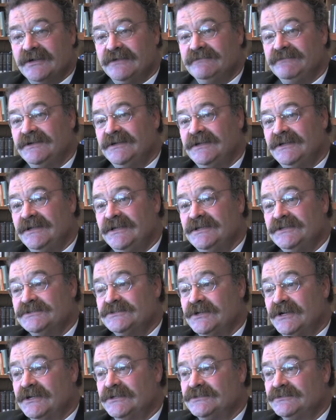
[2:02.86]
of it. He
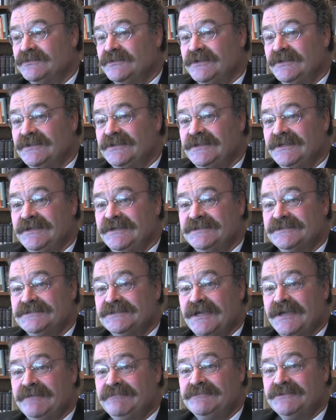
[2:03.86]
starts with the
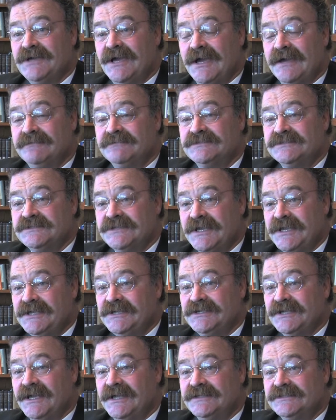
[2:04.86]
same time
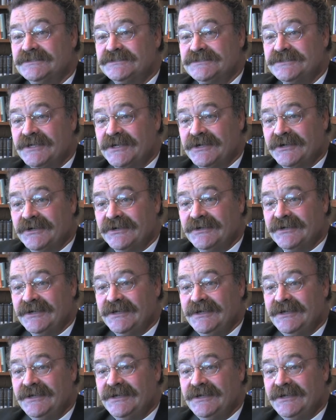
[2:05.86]
saint and sinner.